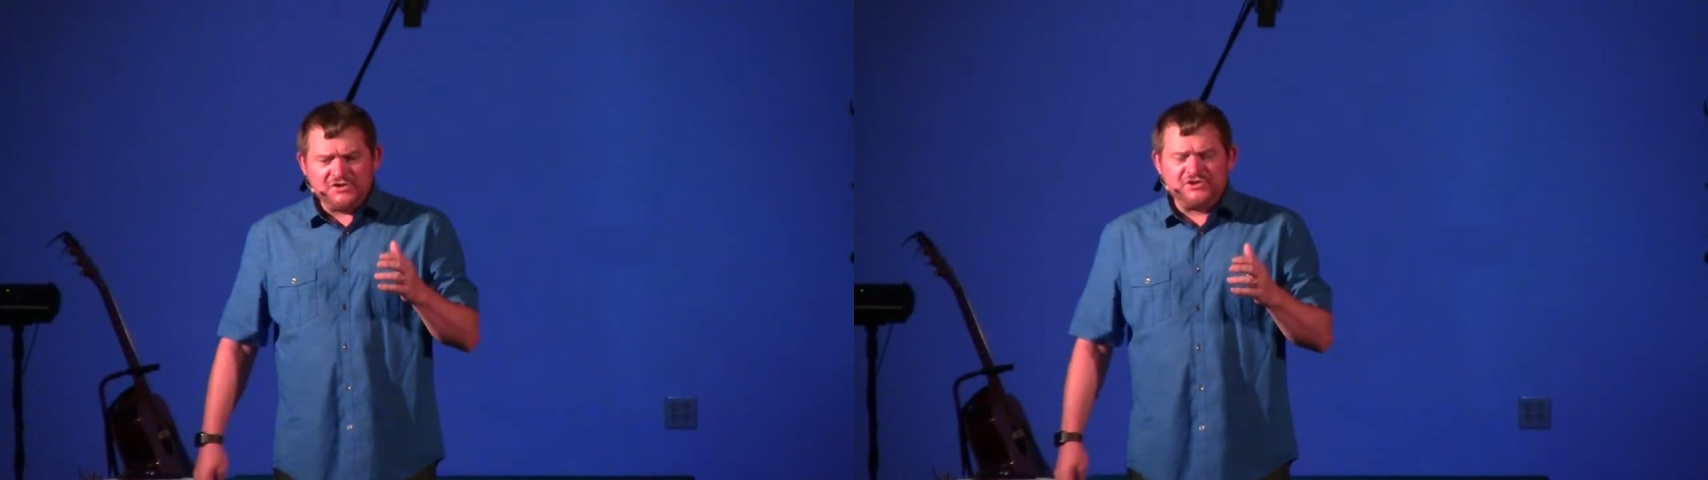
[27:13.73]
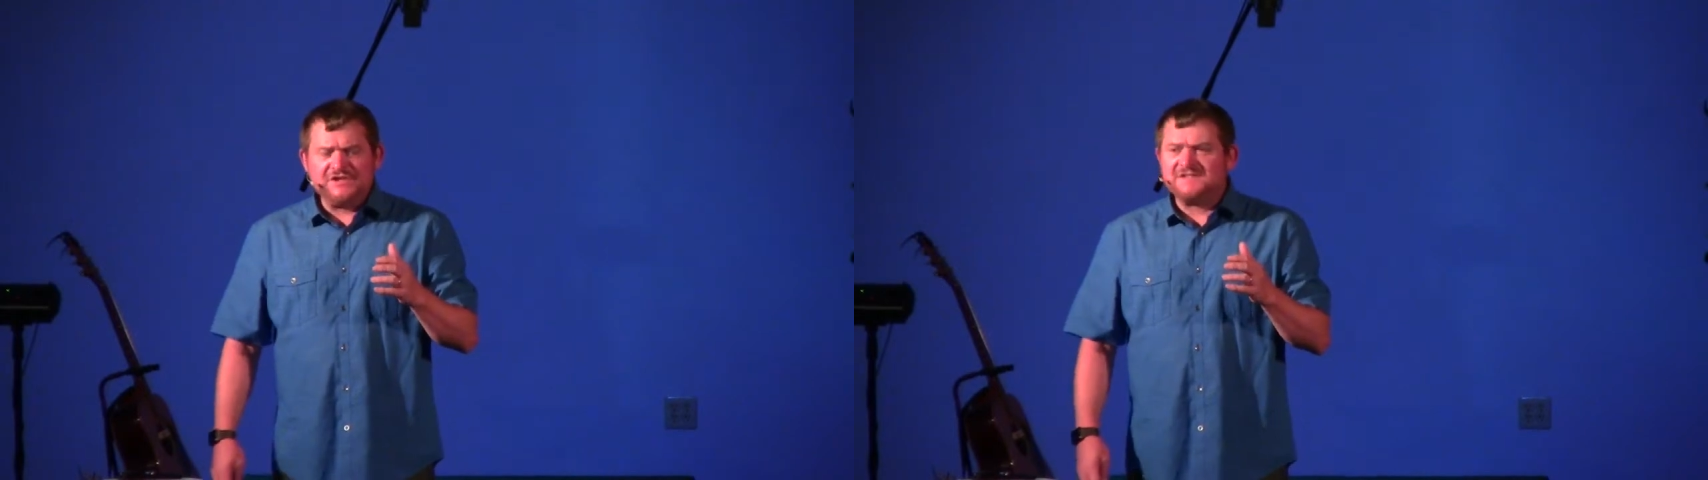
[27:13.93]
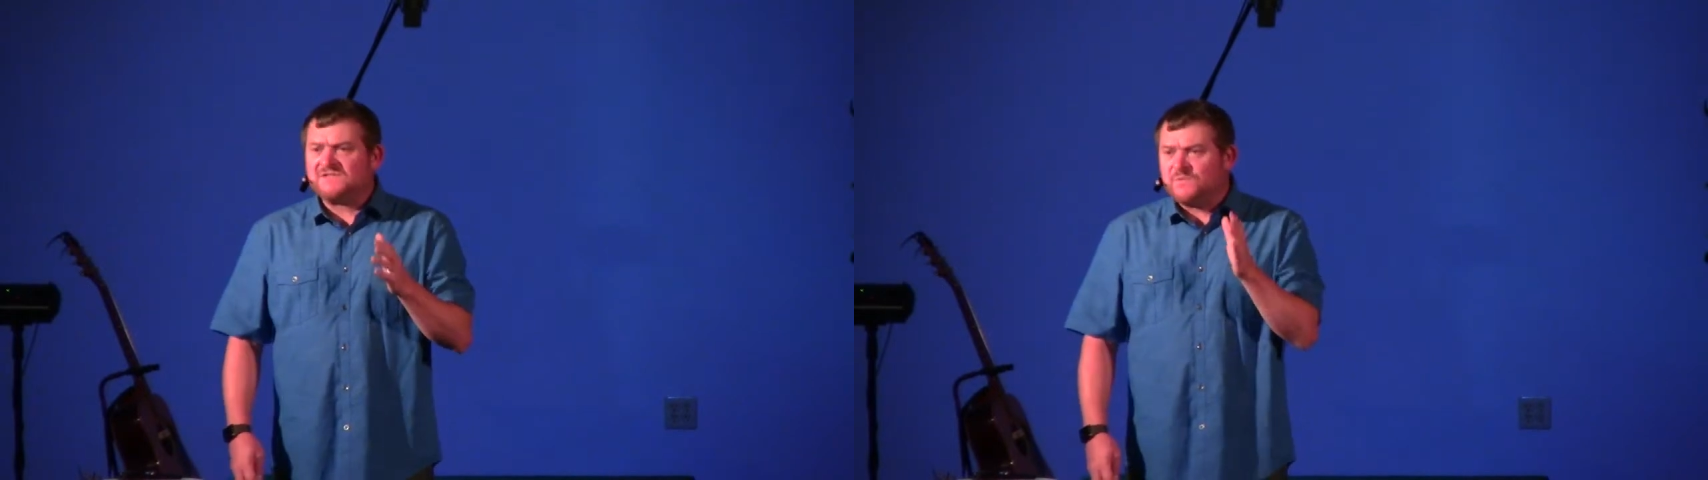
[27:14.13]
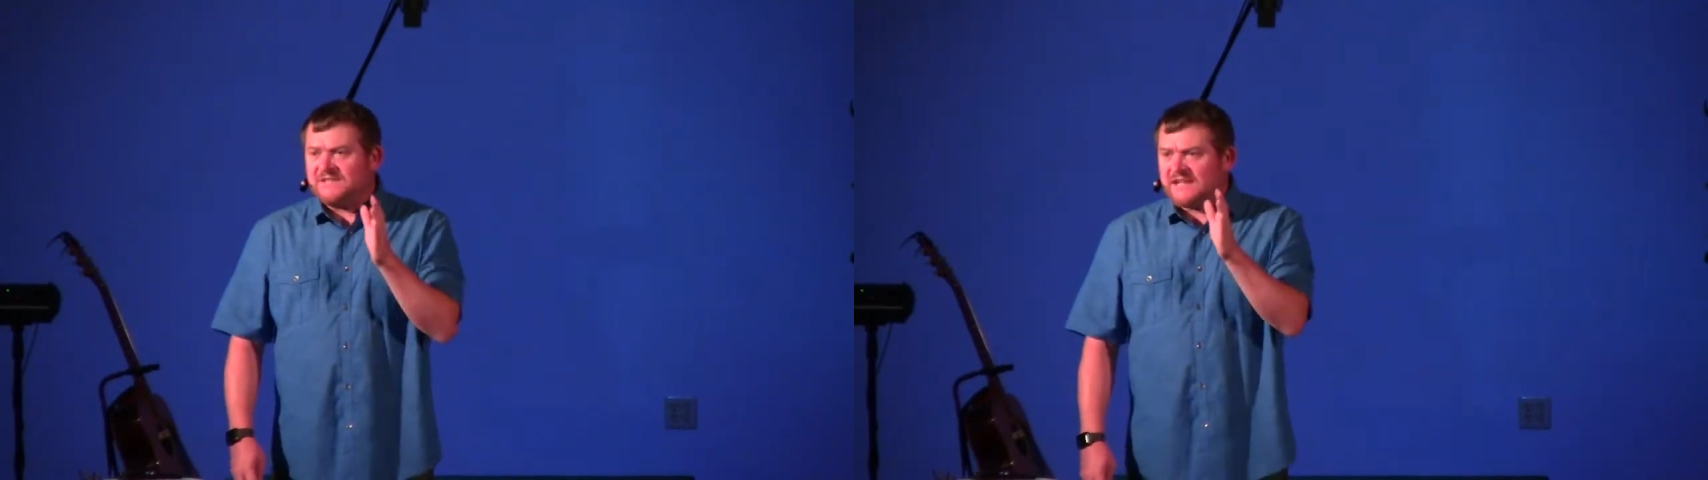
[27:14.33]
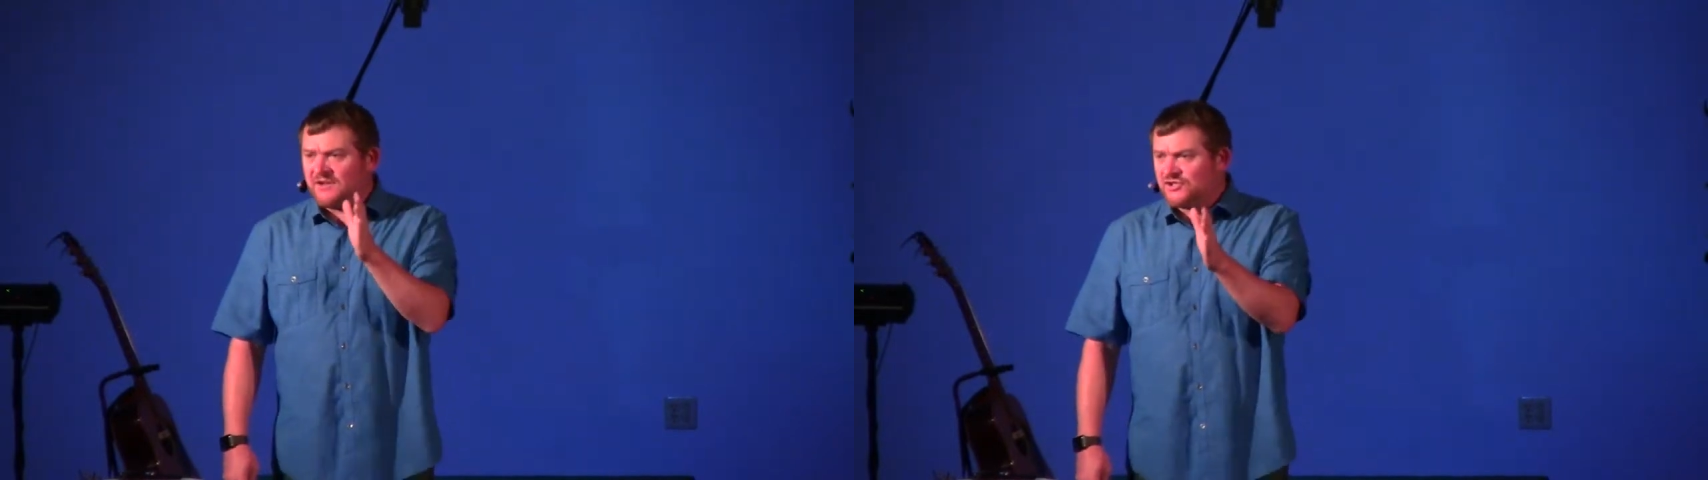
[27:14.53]
Jesus
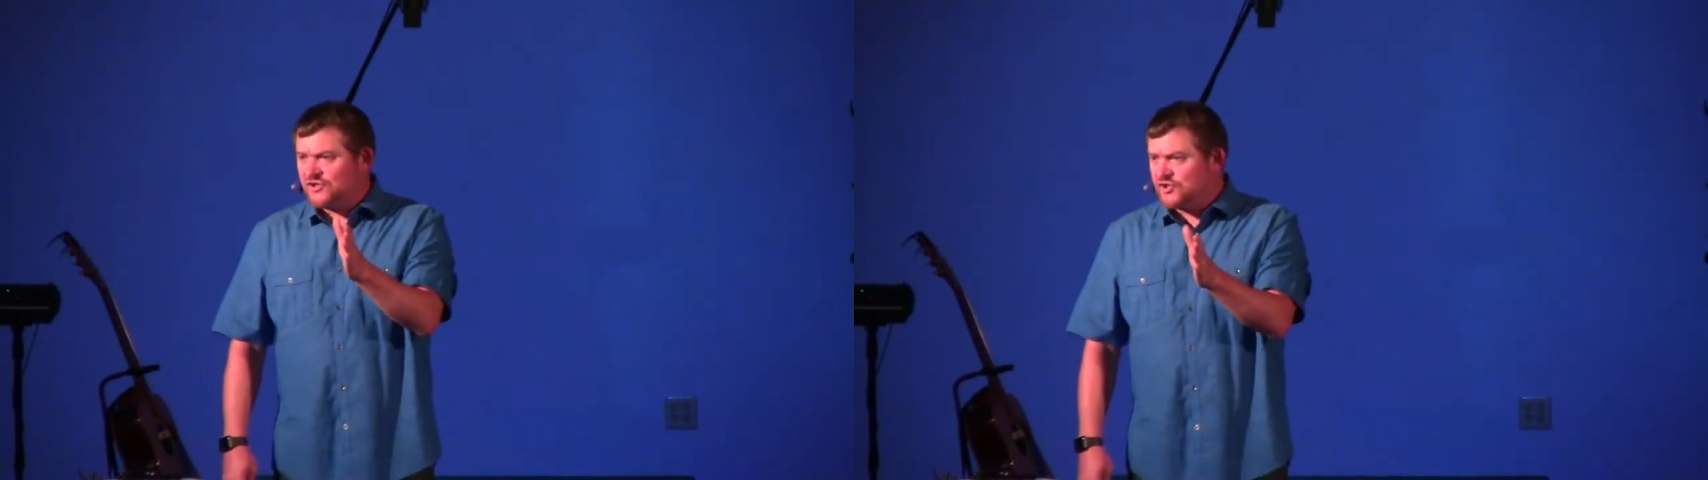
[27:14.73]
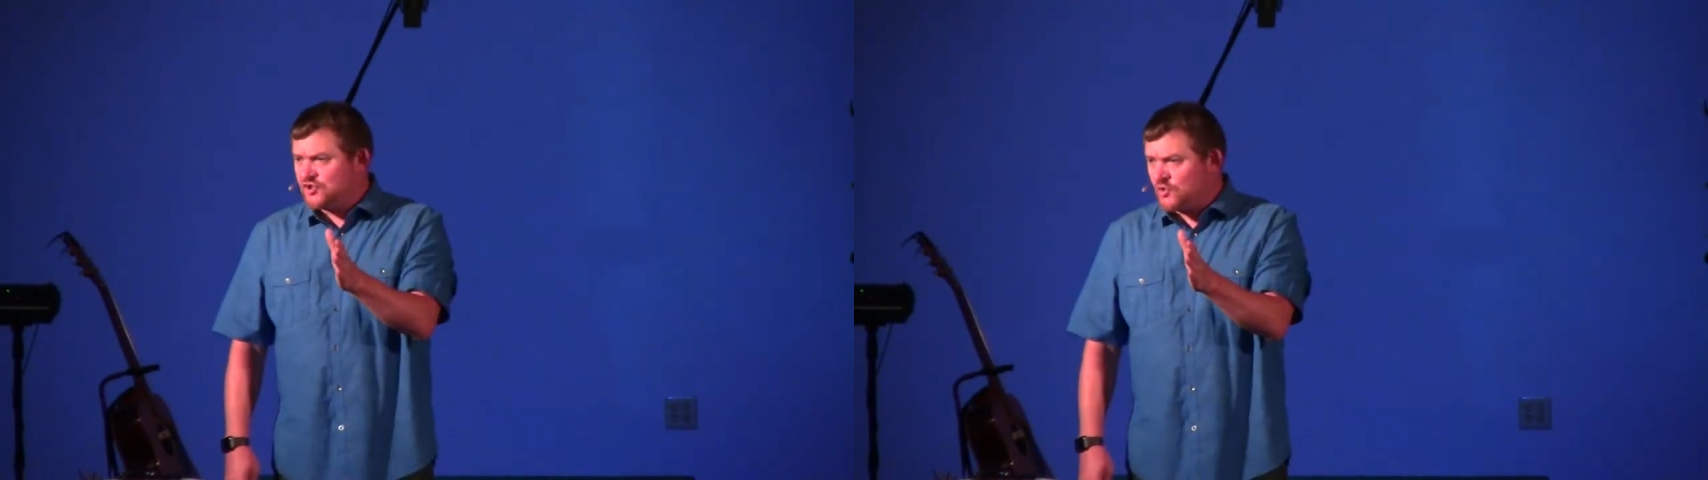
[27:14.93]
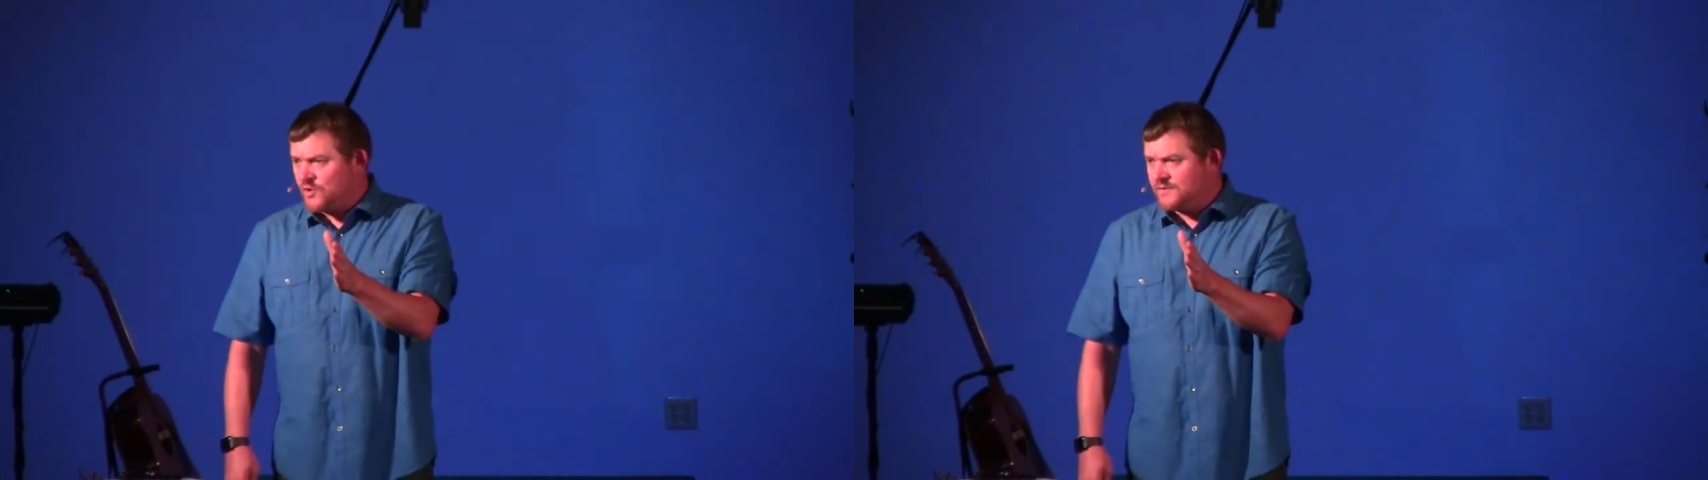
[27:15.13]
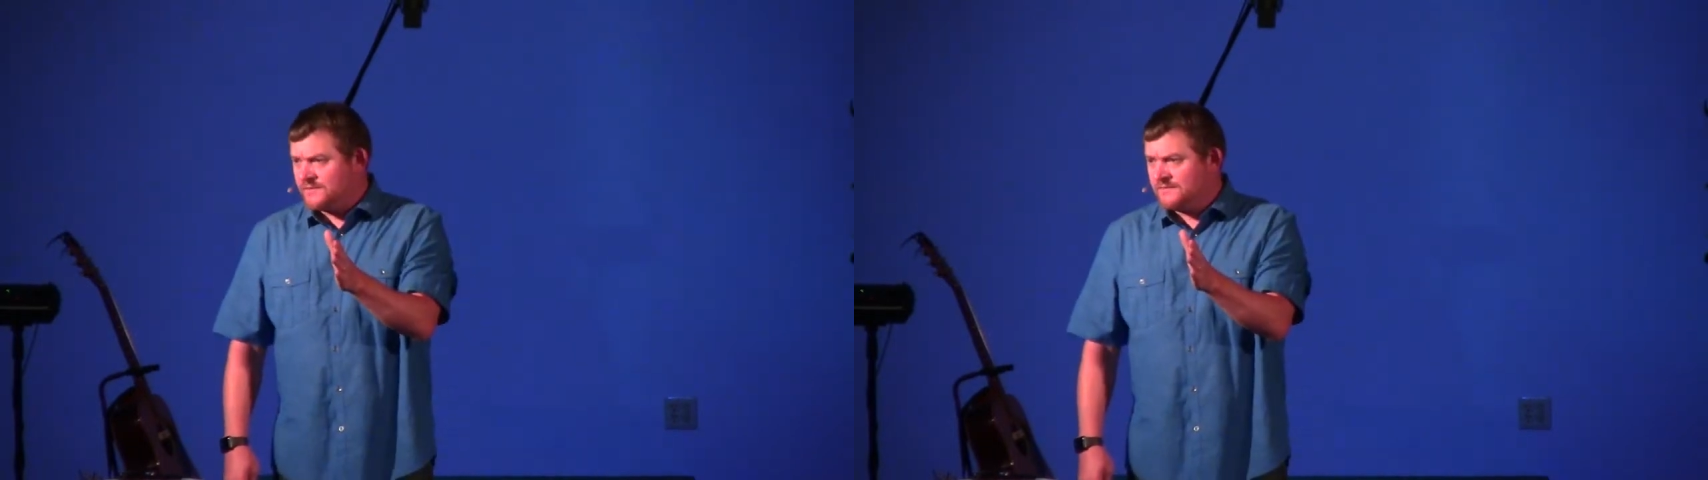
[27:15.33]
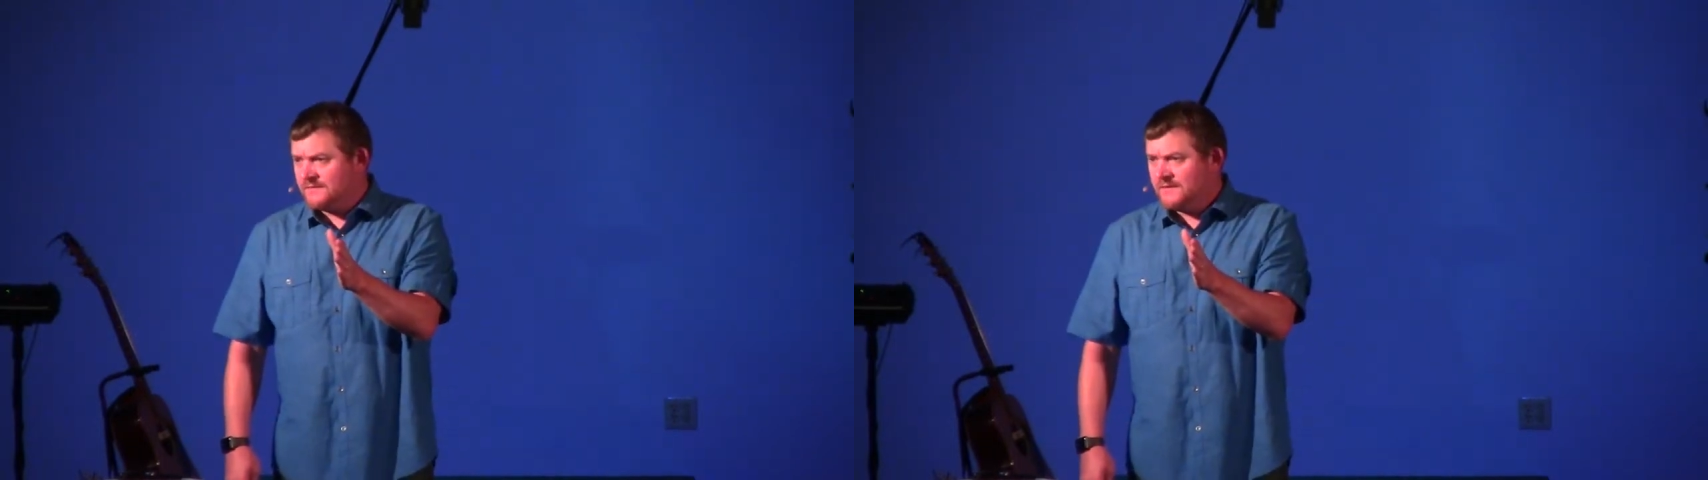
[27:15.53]
went down to the
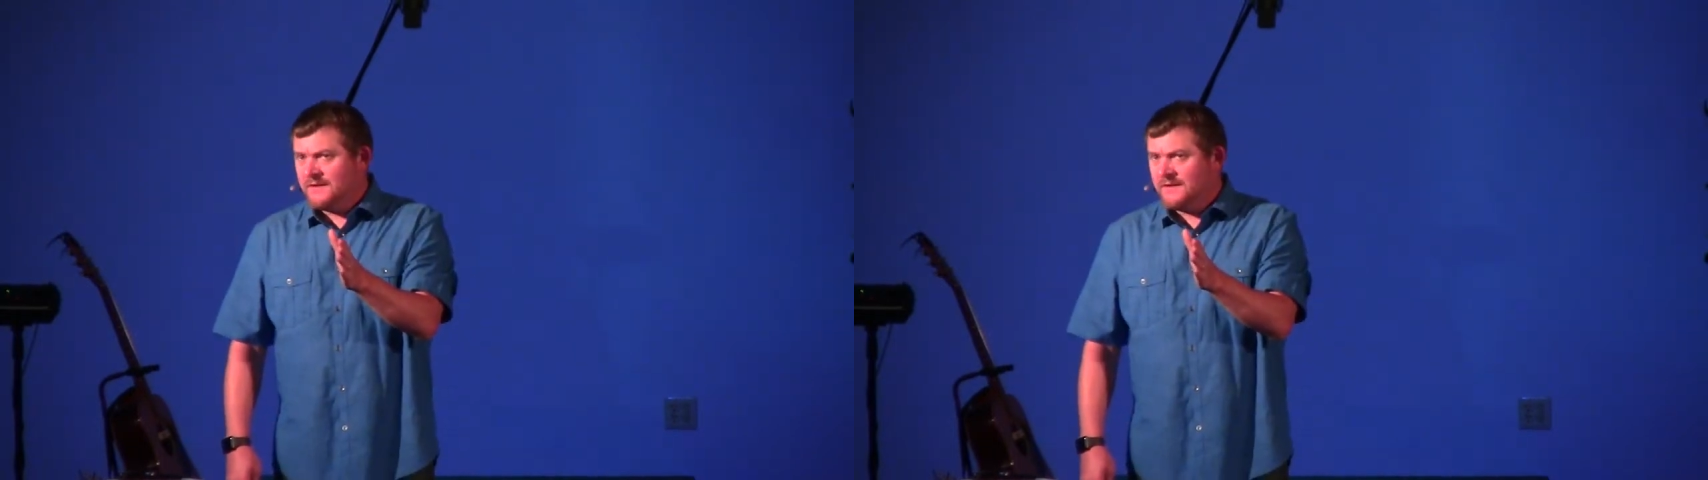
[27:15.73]
Jordan.